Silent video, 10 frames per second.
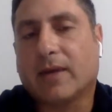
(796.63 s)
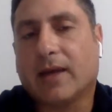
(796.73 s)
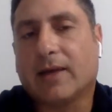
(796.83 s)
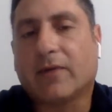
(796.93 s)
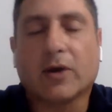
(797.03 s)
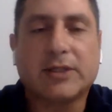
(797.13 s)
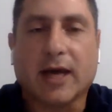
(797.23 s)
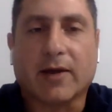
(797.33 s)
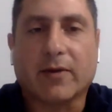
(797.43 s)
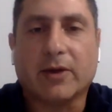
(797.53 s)
And of course,
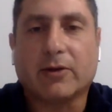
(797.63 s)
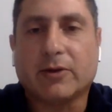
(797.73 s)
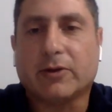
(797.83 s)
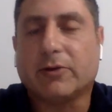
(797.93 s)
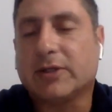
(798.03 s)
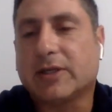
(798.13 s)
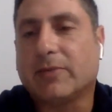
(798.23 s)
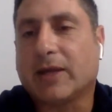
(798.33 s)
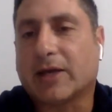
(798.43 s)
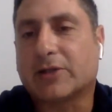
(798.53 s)
yeah, you're doing
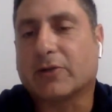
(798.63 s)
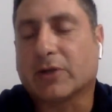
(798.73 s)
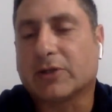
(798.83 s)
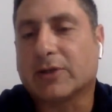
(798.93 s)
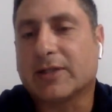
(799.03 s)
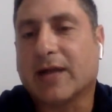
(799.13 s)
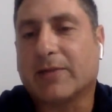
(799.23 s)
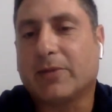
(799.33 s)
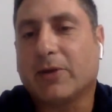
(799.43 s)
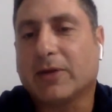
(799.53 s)
something external, so it's
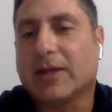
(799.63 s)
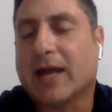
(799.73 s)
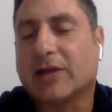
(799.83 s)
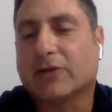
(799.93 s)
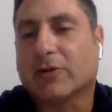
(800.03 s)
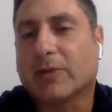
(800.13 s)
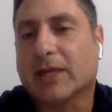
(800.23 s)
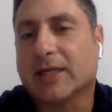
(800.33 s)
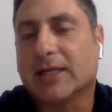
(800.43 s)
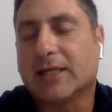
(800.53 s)
not purely natural,
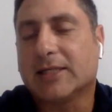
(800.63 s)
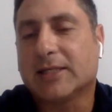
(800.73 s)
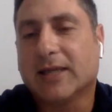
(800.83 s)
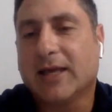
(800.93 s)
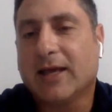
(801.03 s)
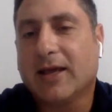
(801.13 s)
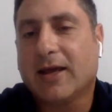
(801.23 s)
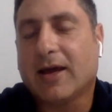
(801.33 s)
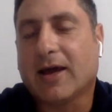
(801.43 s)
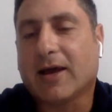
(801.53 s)
but it is
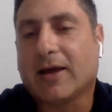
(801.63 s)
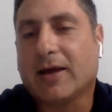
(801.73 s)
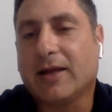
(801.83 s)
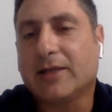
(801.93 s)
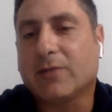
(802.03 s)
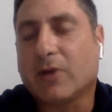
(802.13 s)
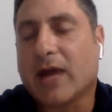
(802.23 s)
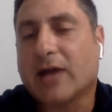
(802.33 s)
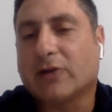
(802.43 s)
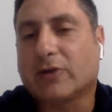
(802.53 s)
more
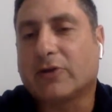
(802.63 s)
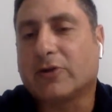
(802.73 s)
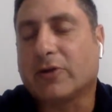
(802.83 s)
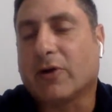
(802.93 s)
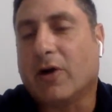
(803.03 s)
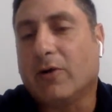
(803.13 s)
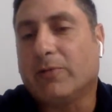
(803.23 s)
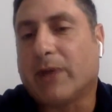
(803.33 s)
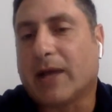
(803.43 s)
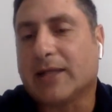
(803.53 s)
natural to turn your
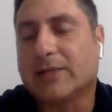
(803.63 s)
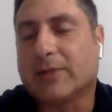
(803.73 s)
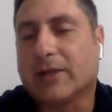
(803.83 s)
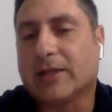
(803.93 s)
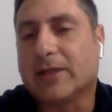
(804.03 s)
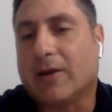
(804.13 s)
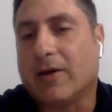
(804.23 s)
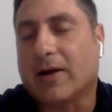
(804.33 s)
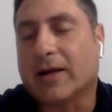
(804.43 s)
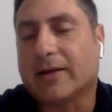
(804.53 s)
own body's abilities
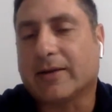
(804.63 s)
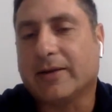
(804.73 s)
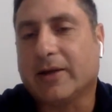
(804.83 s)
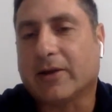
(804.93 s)
on,